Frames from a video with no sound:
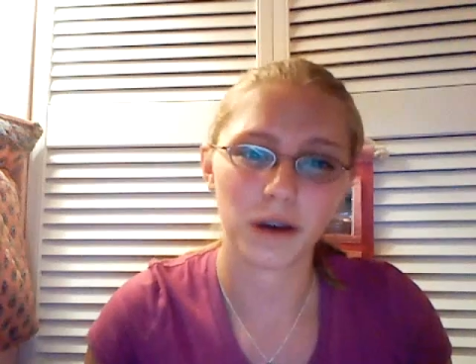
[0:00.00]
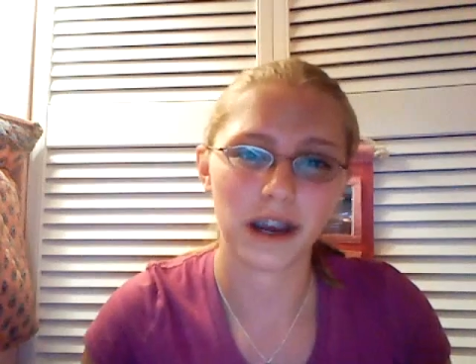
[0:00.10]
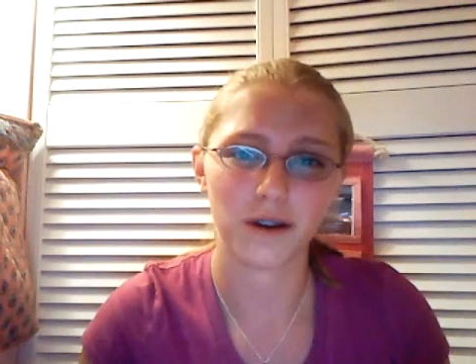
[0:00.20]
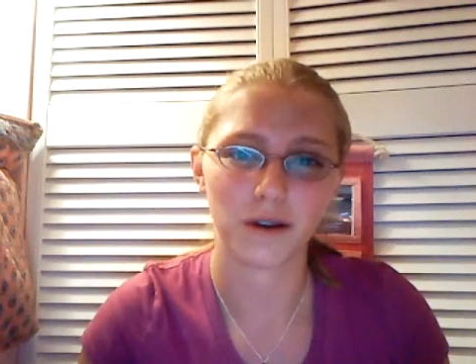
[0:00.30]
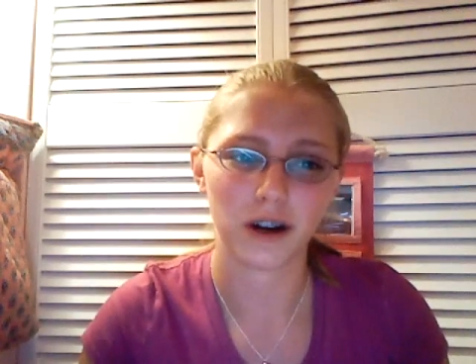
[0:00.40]
way
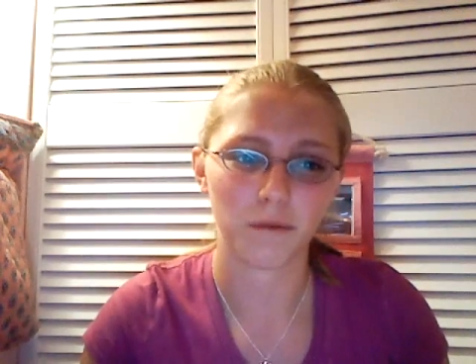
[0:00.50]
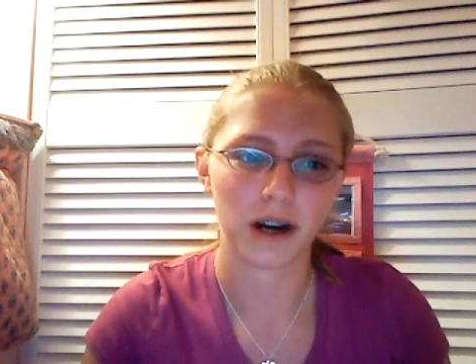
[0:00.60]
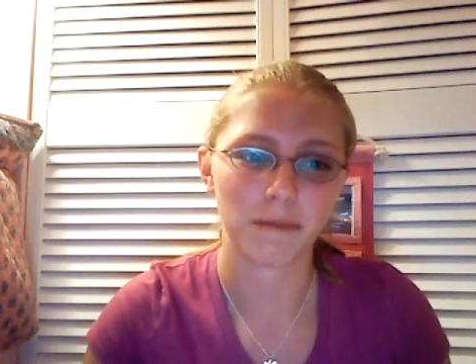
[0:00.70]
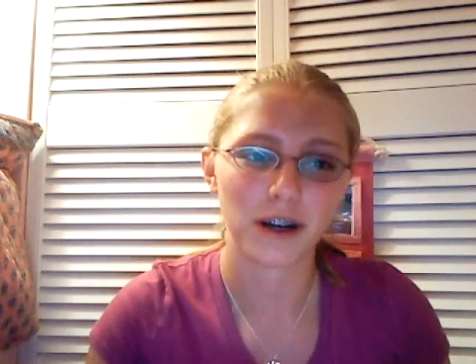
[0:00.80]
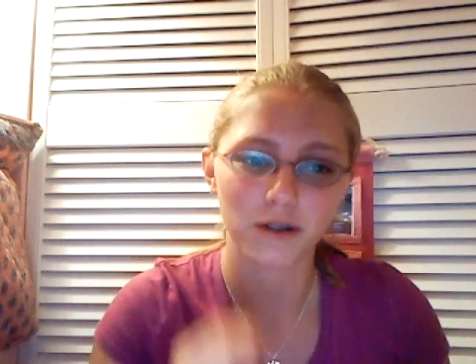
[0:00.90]
I know how to
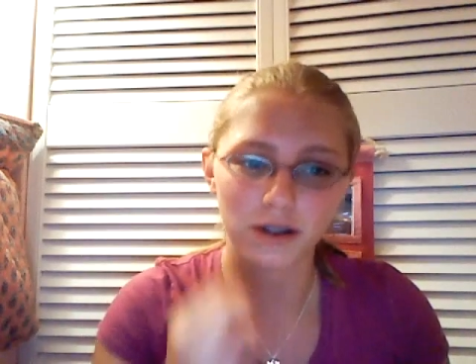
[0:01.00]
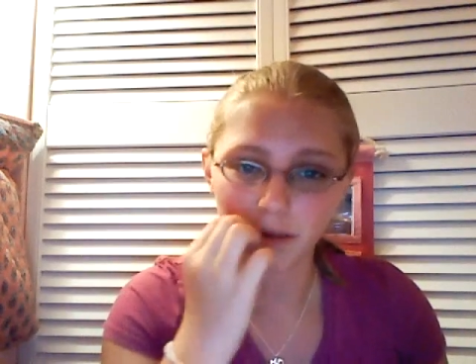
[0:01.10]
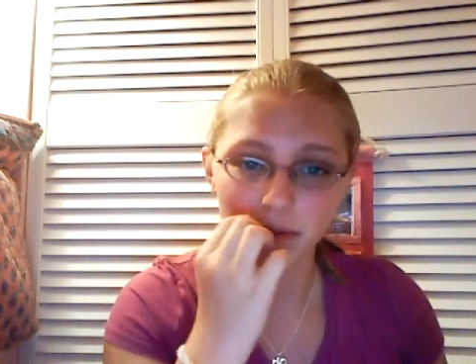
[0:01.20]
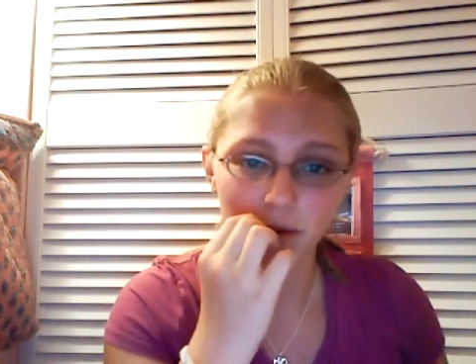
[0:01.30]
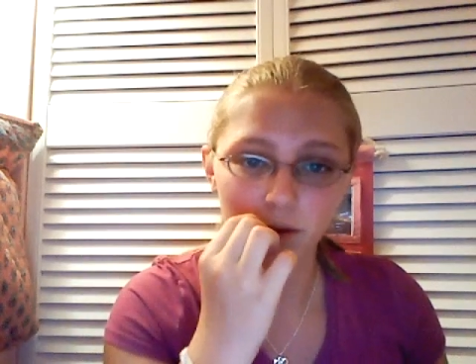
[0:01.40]
wear them. I know some
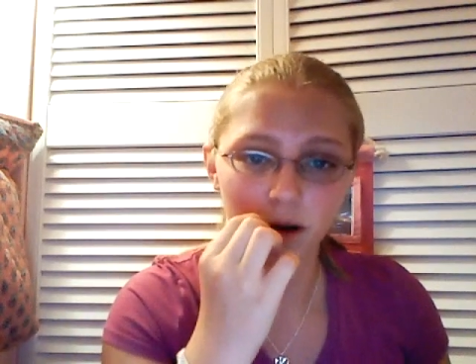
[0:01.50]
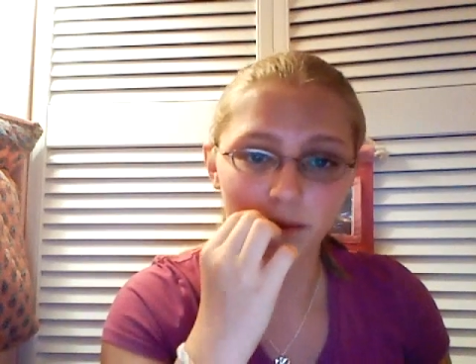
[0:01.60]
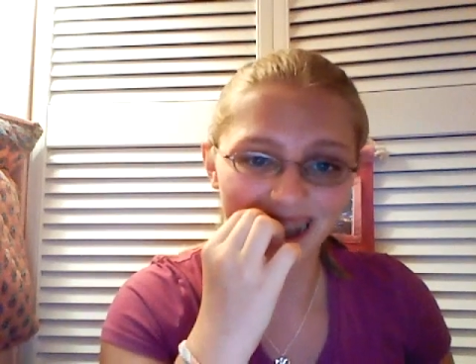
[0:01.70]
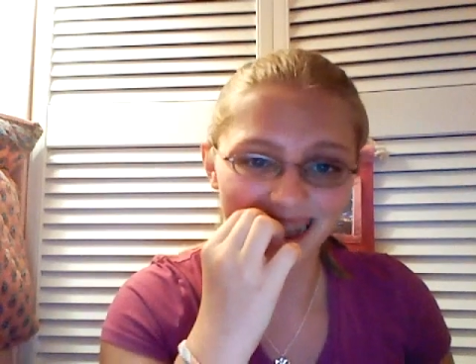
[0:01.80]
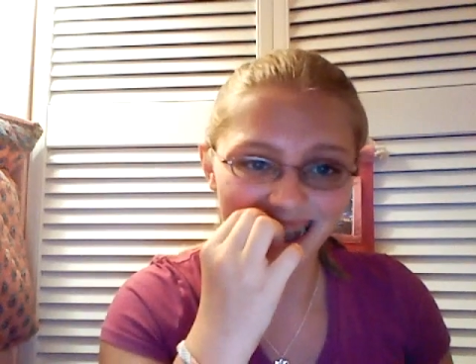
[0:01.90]
people who wear them
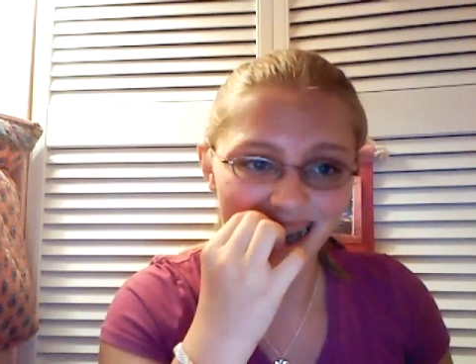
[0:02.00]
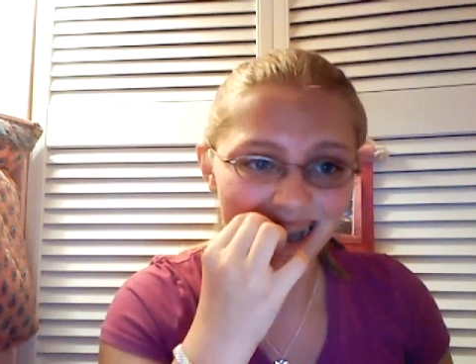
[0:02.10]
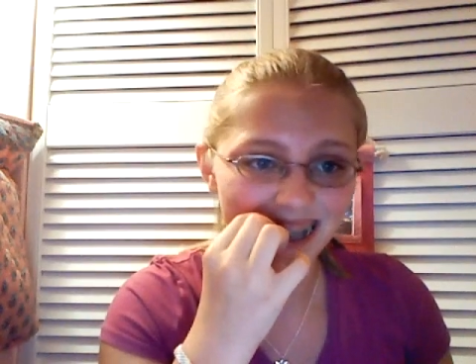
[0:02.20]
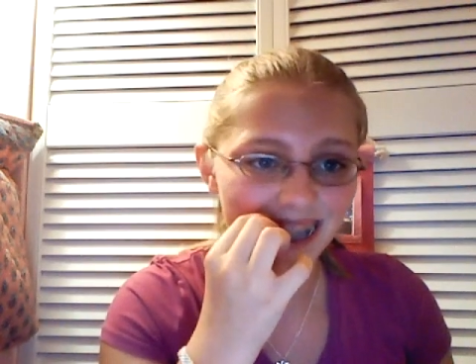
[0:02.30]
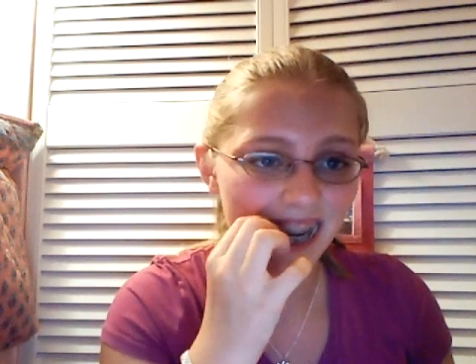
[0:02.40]
like
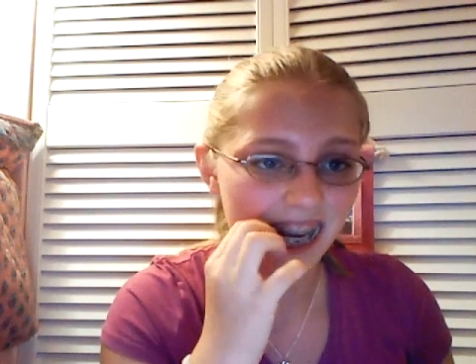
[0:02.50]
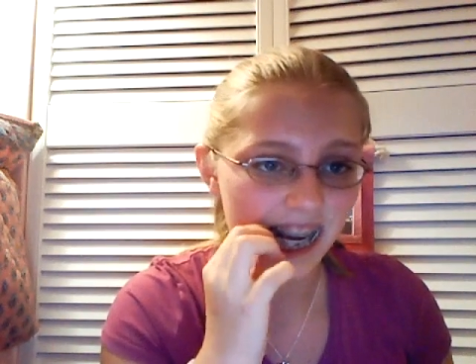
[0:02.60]
this,